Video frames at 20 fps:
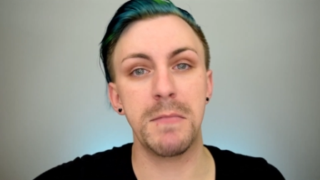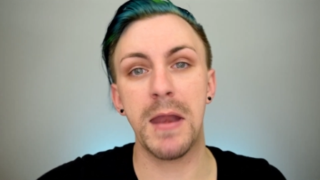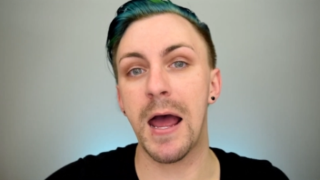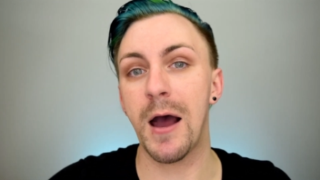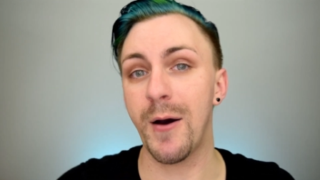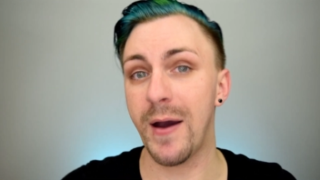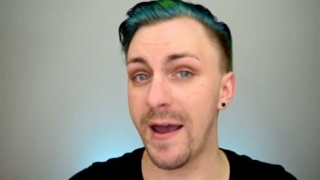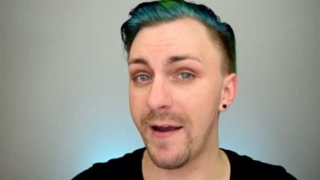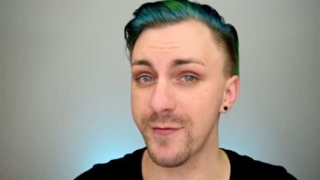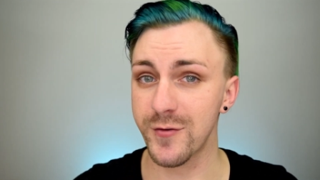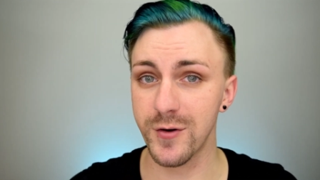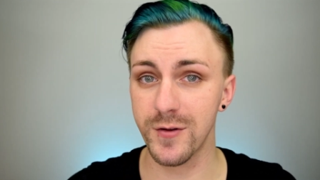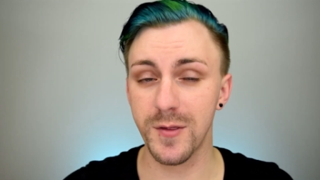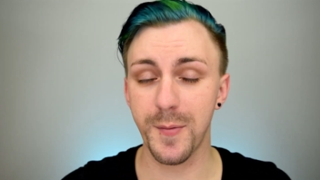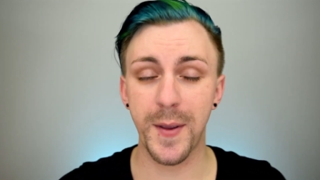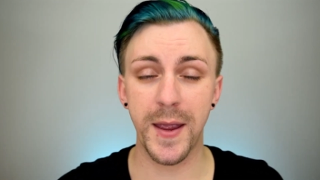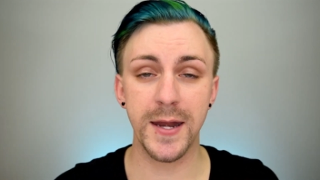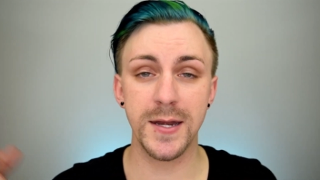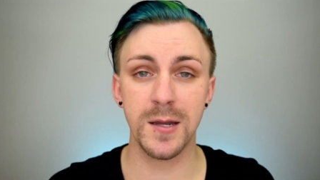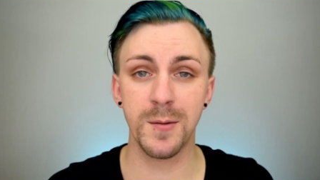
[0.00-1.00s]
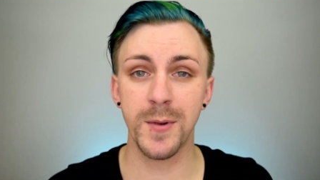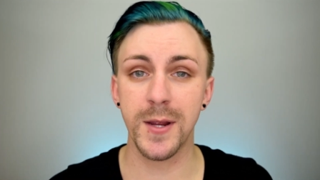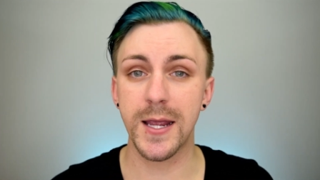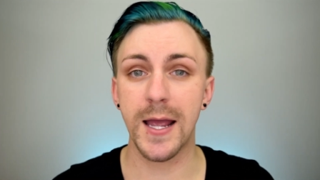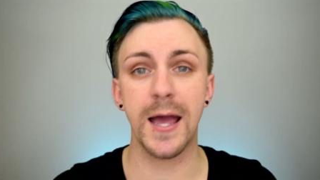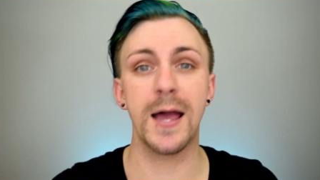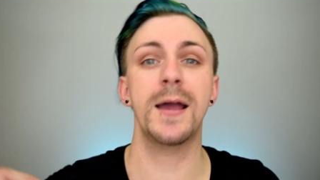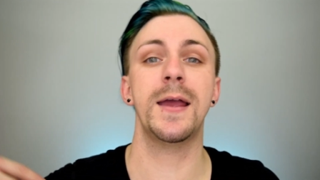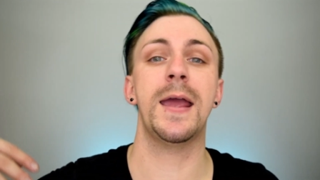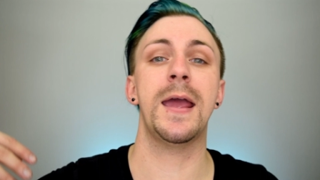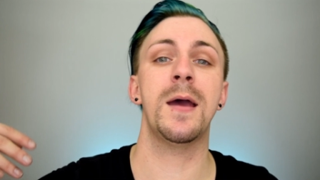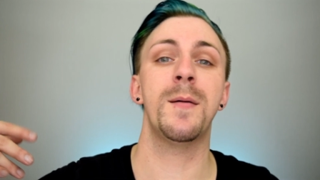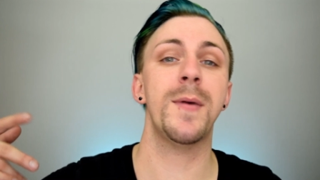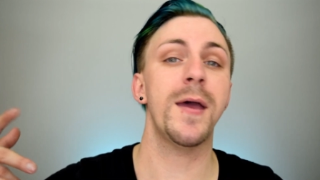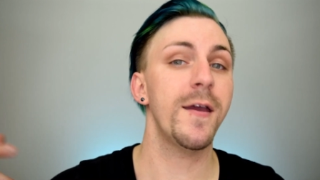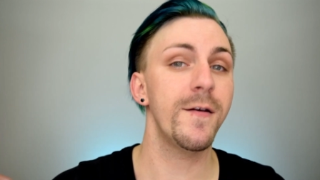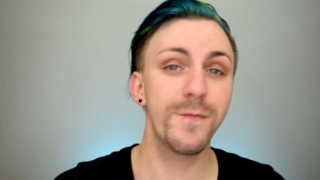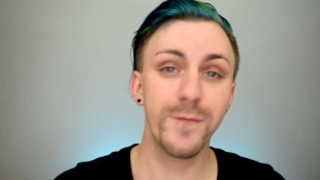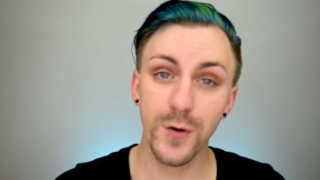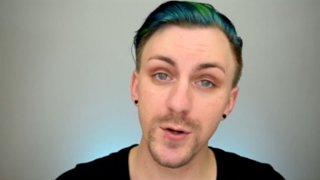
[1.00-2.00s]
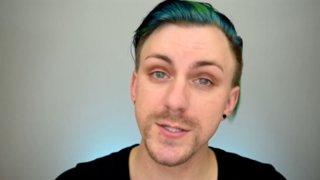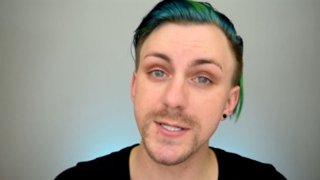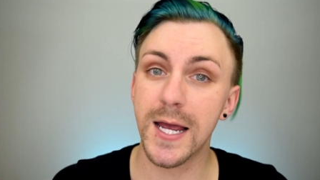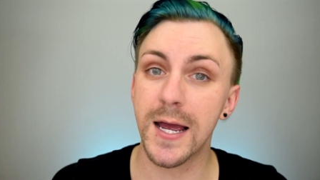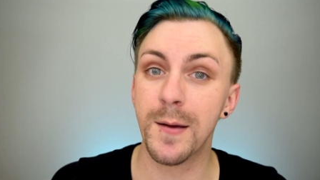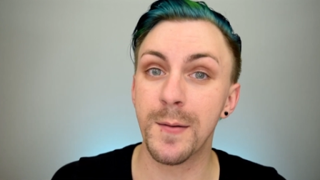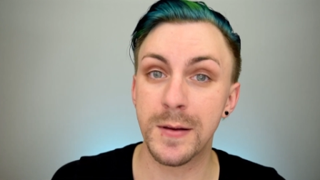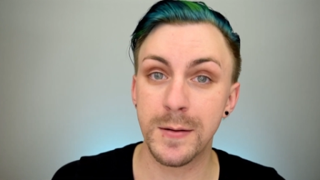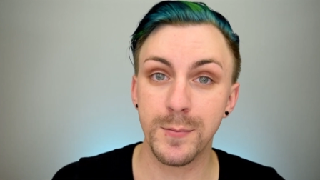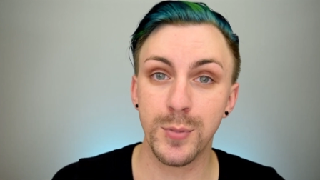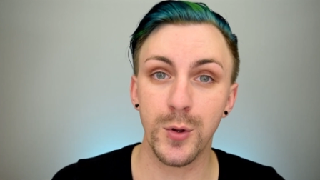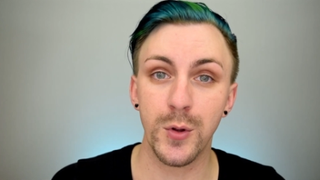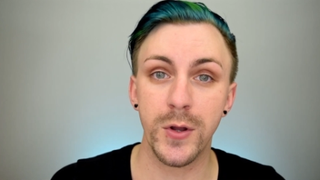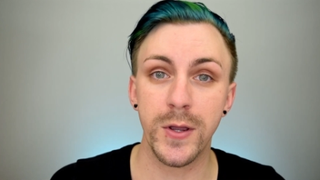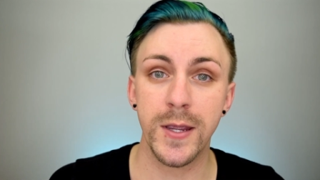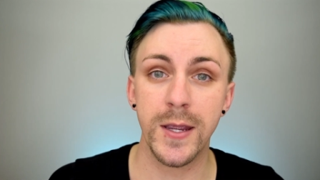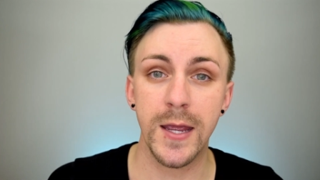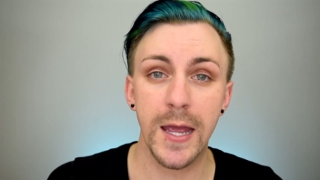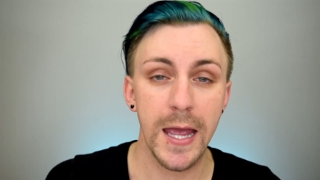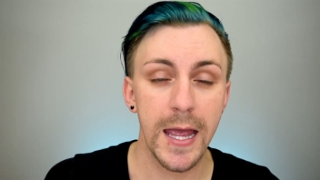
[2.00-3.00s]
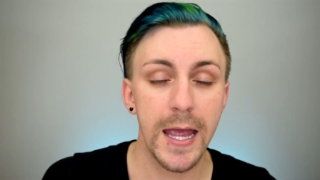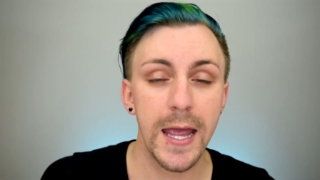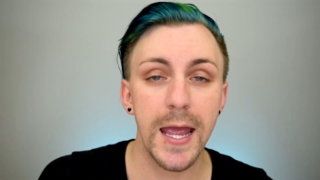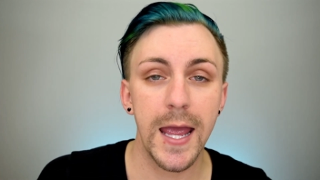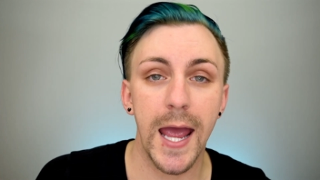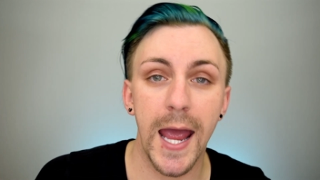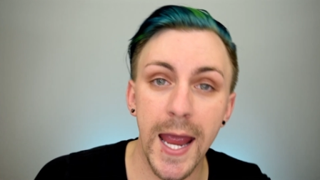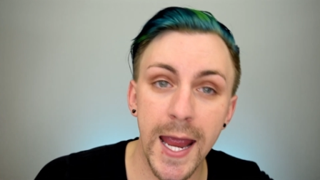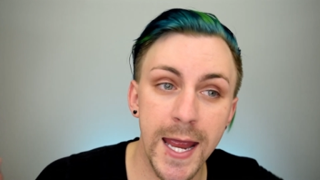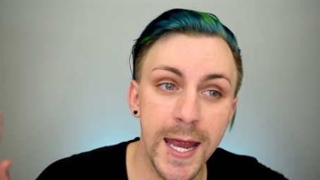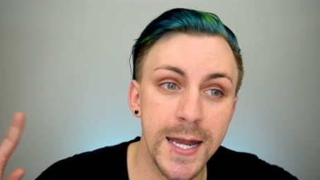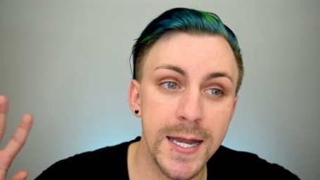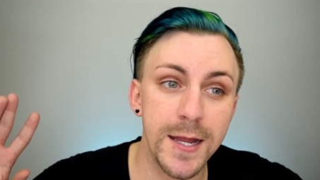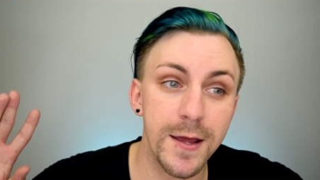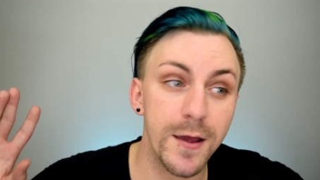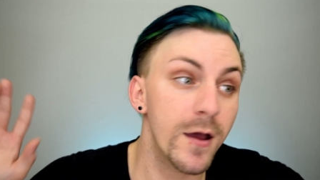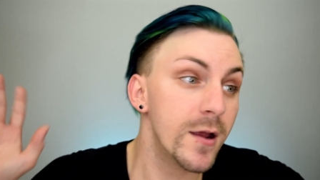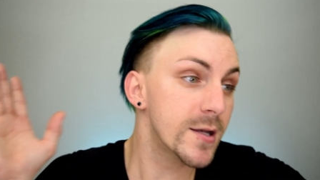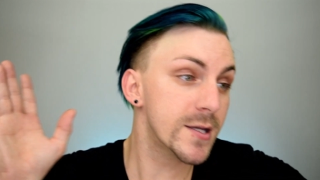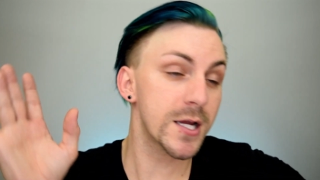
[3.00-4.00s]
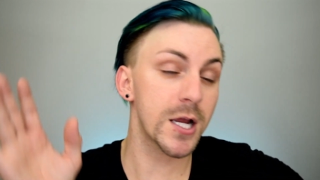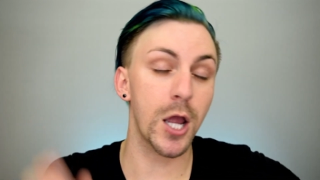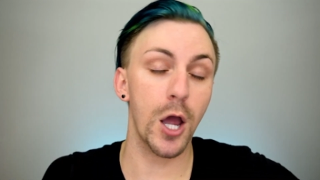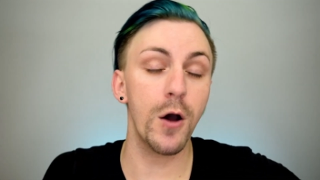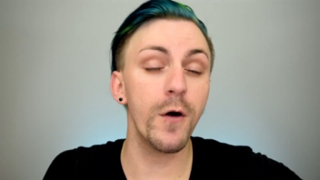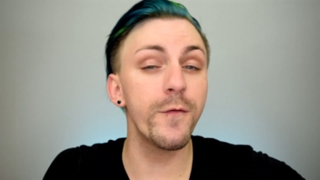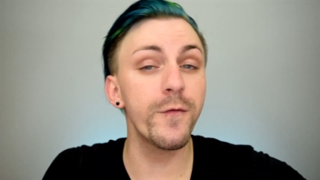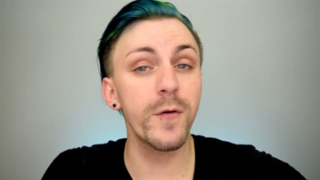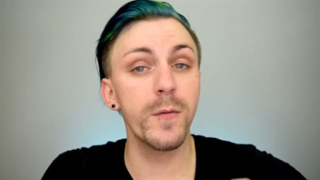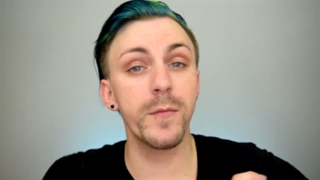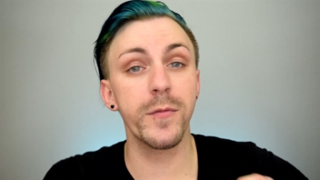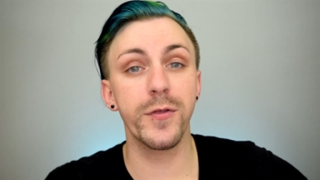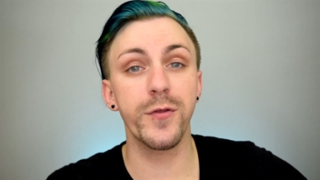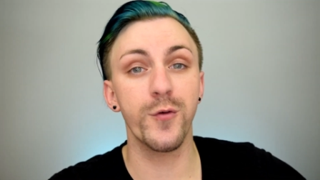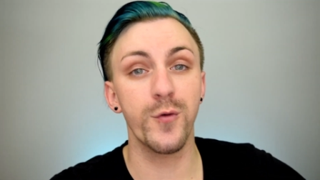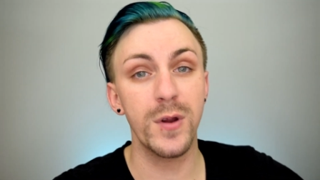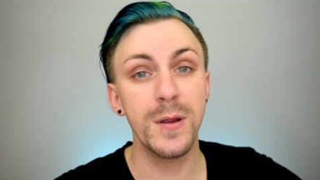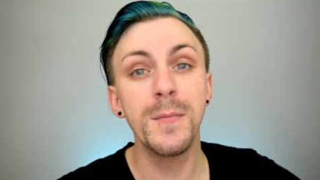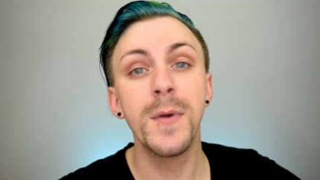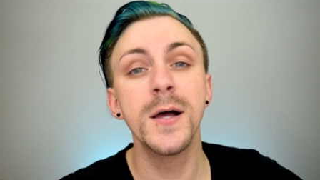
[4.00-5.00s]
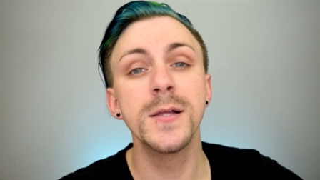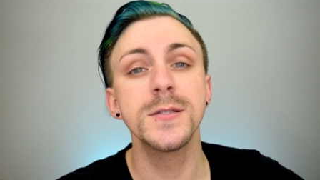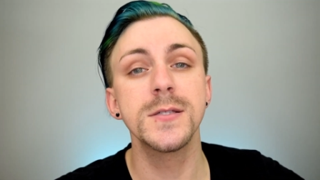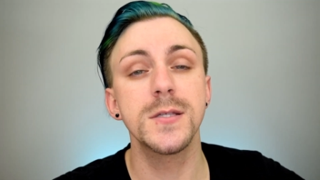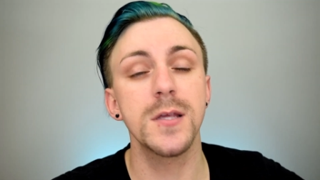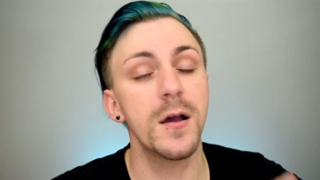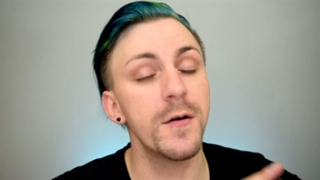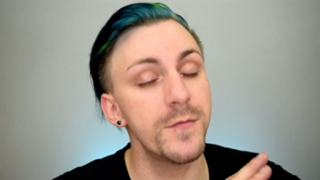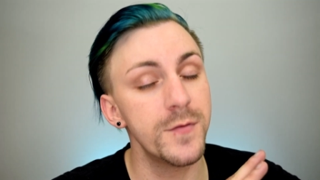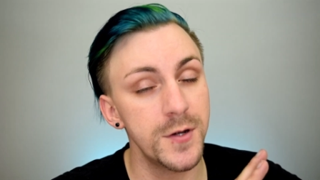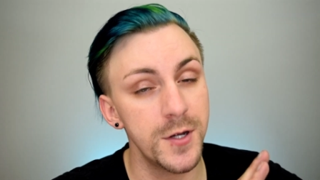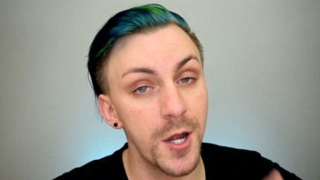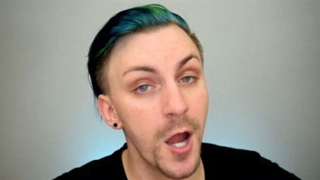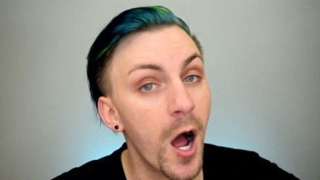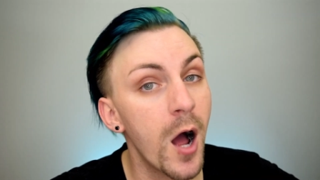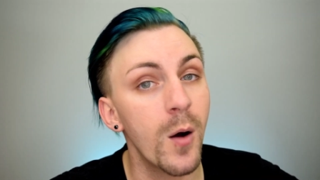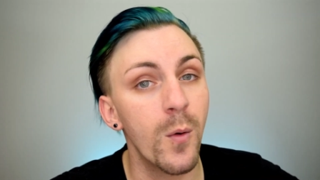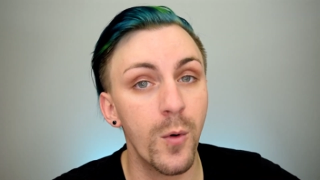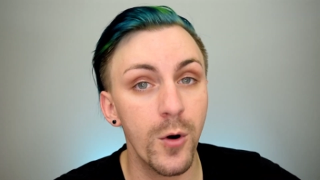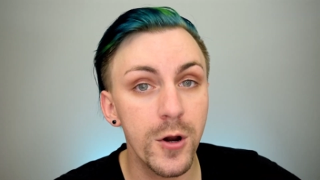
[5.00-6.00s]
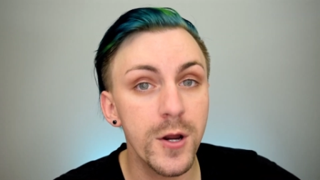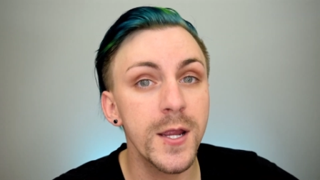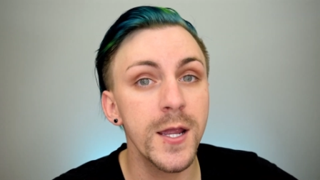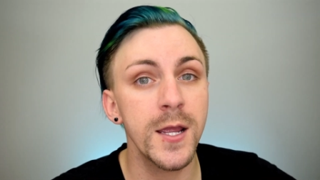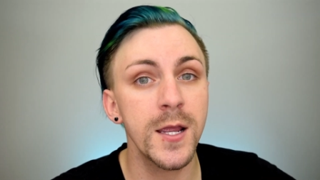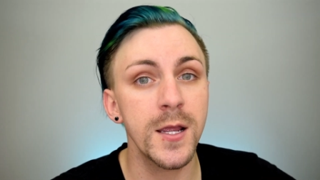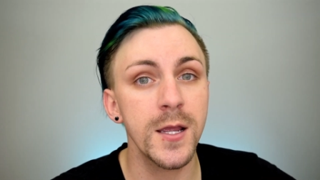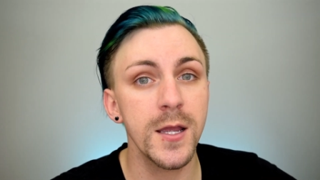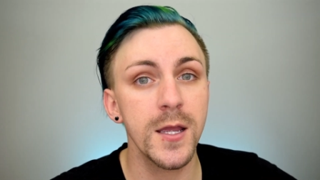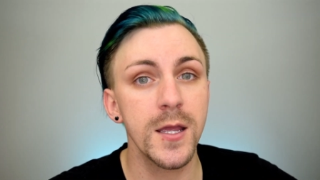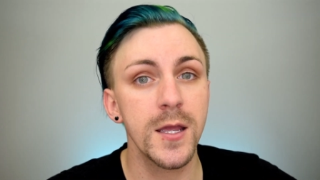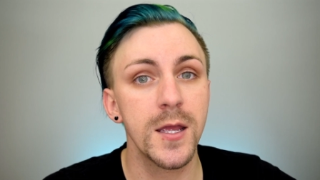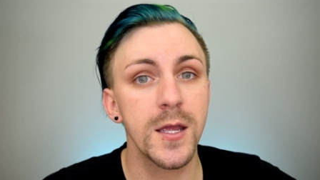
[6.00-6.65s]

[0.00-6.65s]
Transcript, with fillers: Now, after the pandemic, I am a full-time employee and to go from three months of not working,